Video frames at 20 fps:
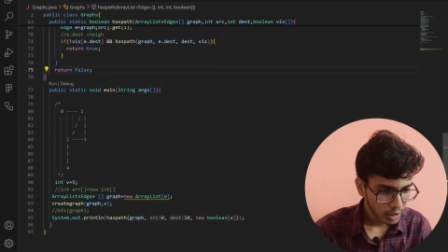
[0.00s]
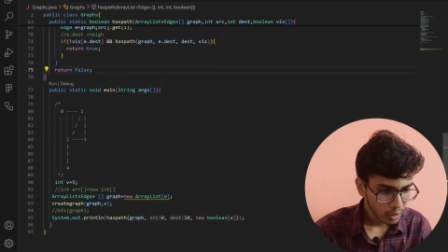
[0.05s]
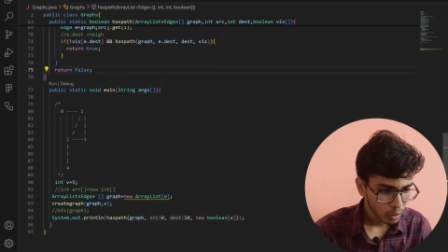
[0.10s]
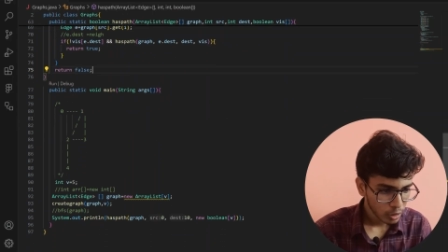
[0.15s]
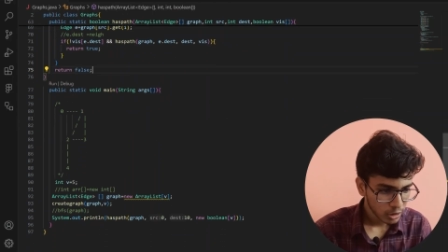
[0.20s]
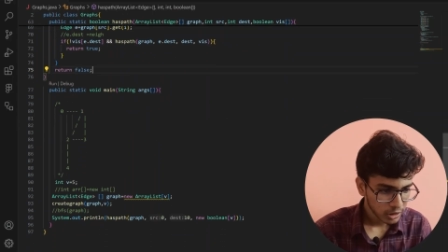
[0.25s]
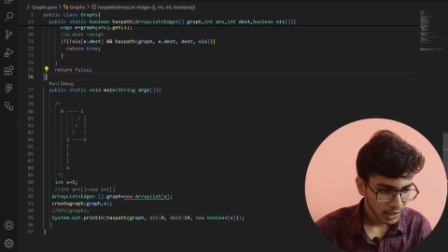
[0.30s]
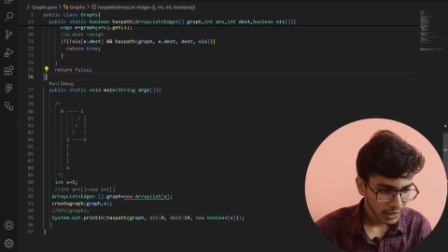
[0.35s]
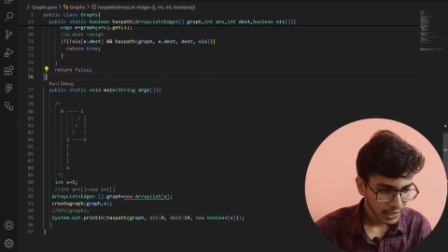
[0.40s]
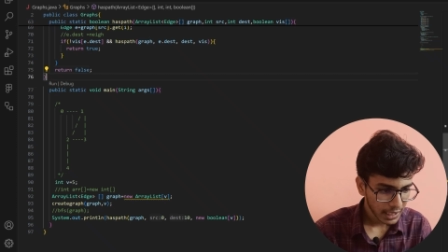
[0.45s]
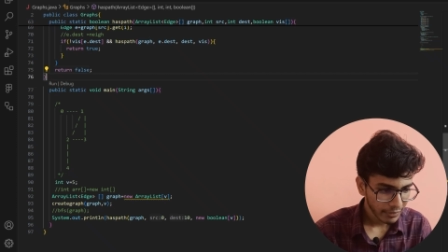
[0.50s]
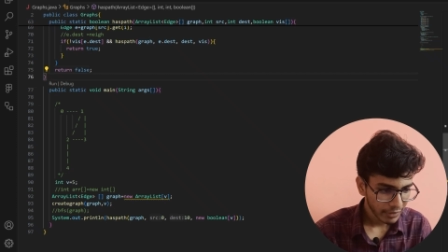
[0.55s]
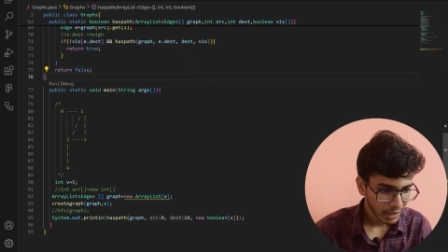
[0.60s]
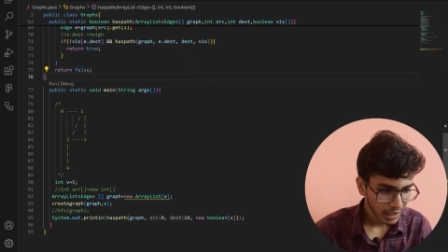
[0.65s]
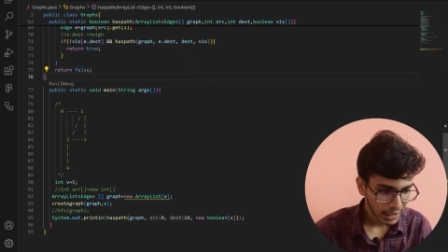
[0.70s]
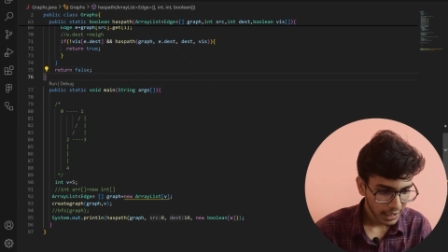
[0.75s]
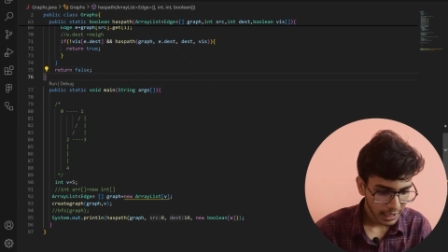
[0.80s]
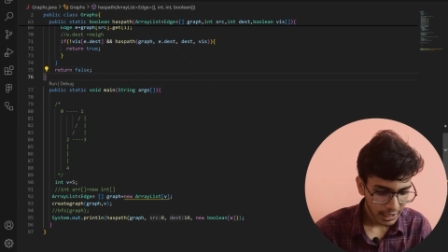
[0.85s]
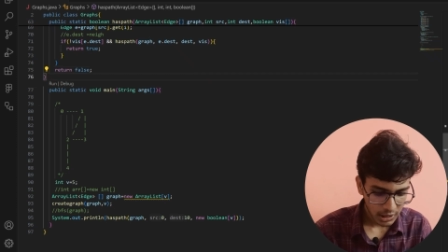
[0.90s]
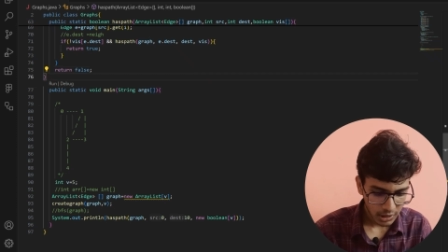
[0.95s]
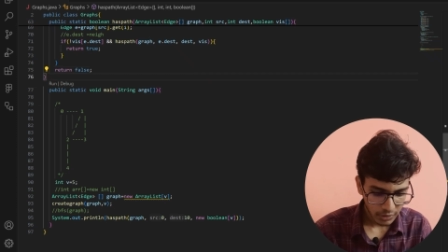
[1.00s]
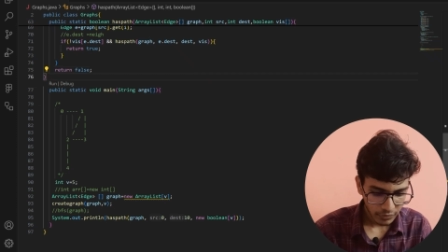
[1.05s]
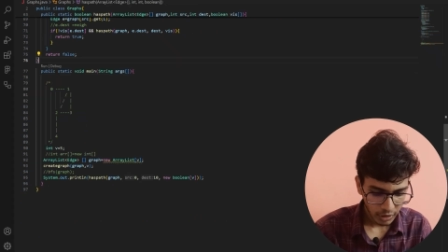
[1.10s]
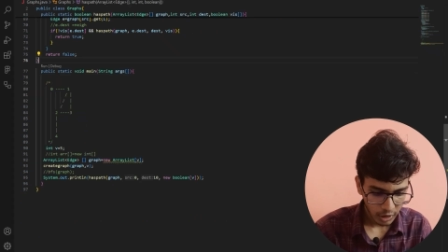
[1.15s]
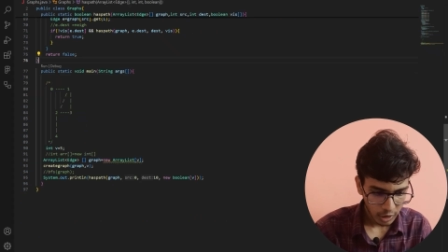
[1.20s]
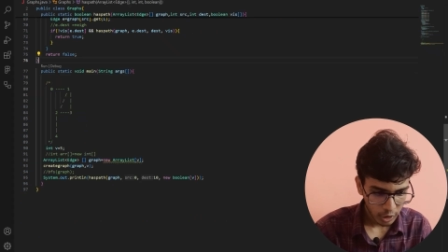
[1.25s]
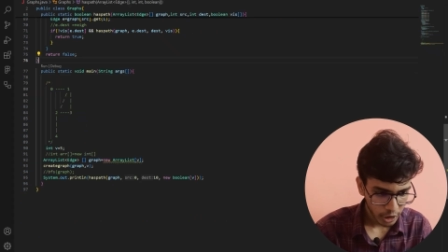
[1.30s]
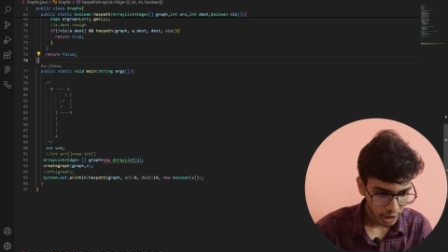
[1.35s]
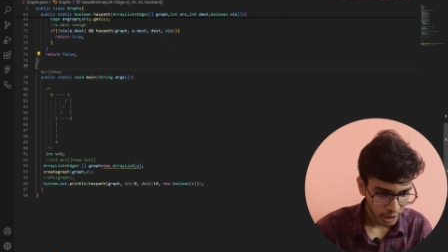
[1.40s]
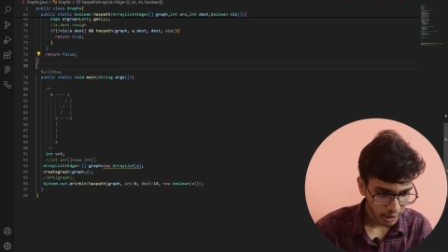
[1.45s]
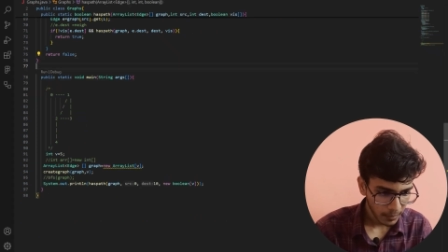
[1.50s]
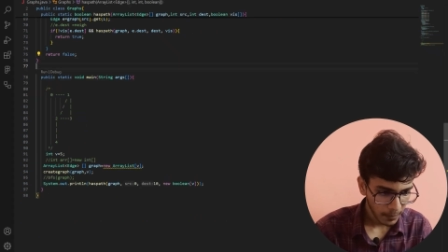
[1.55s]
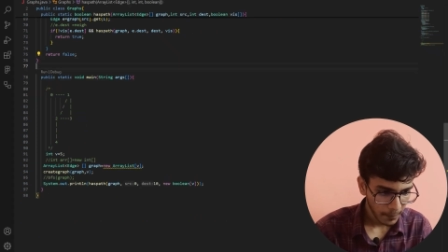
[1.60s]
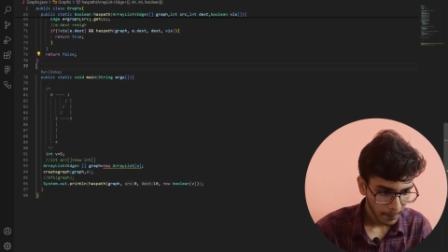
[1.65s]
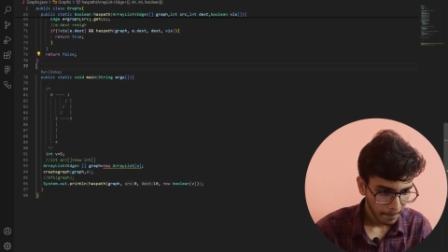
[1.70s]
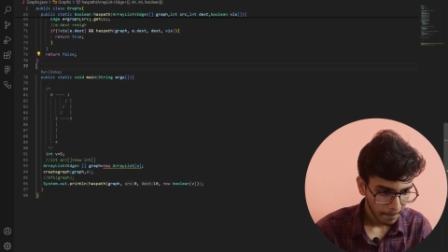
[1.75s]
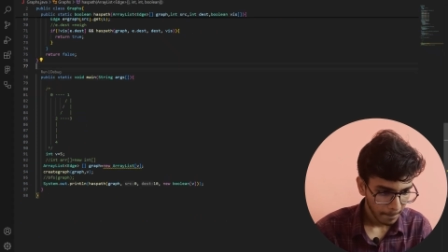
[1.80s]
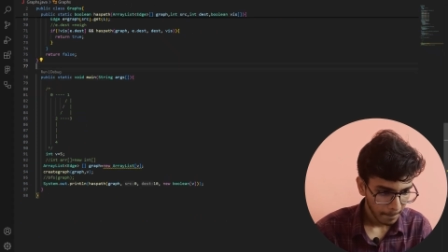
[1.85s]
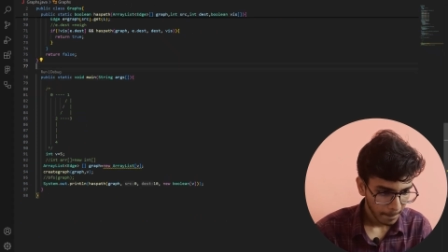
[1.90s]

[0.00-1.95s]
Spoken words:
do is that I will create a function,